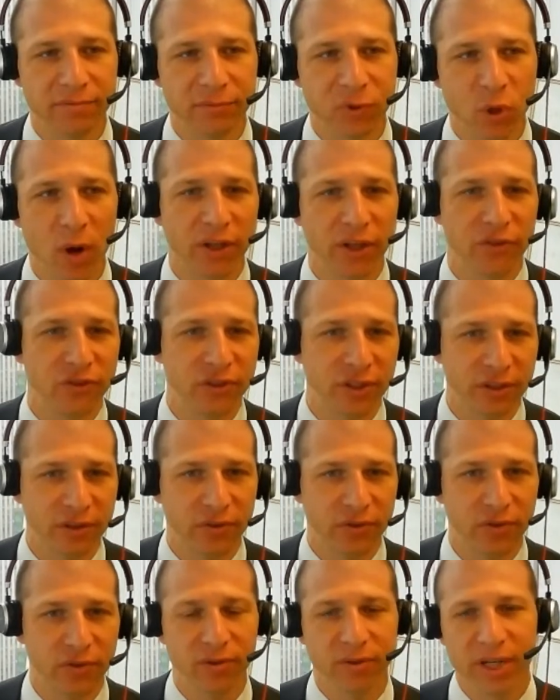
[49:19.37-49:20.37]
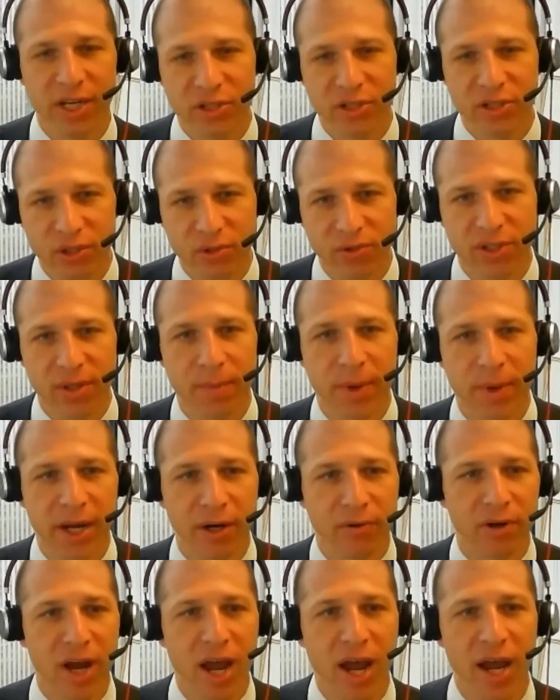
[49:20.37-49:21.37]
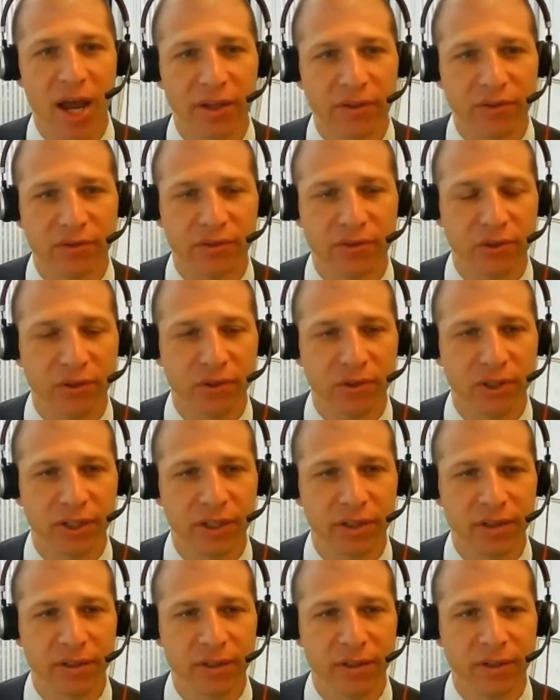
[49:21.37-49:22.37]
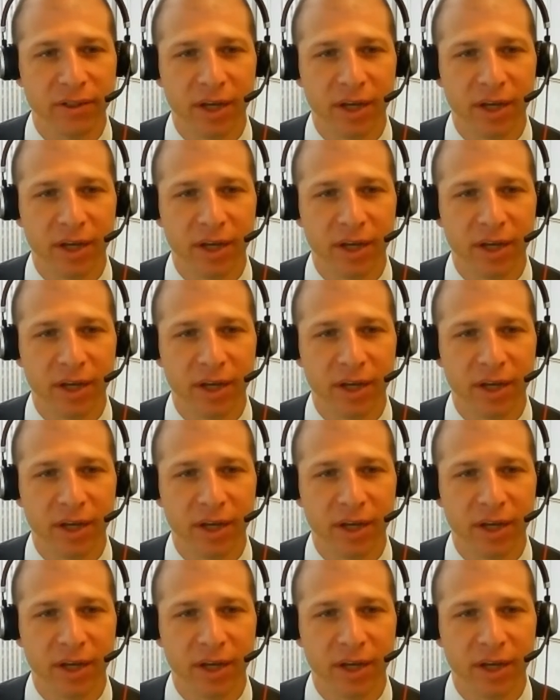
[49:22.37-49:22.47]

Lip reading: questions or issues that may arise during